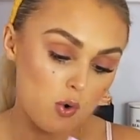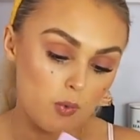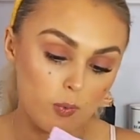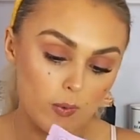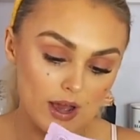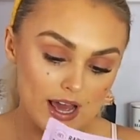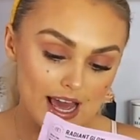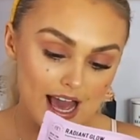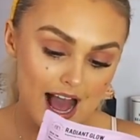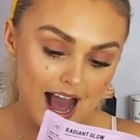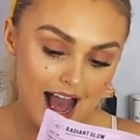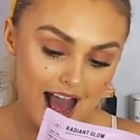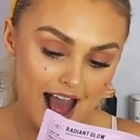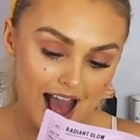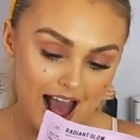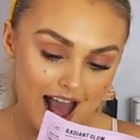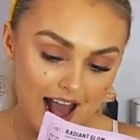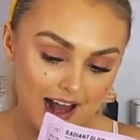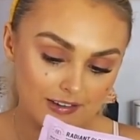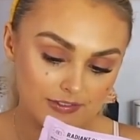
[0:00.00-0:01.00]
we
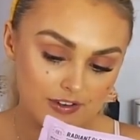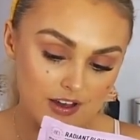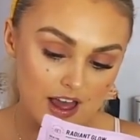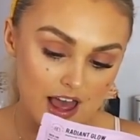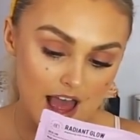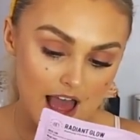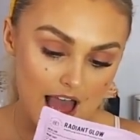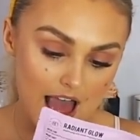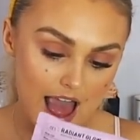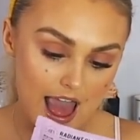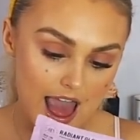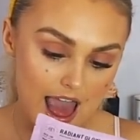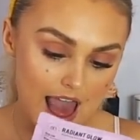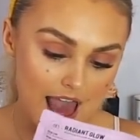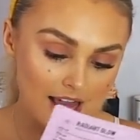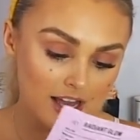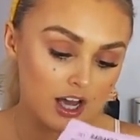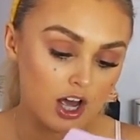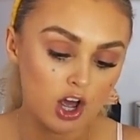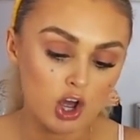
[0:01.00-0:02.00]
have
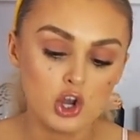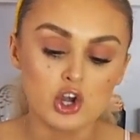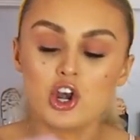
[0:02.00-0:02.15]
a,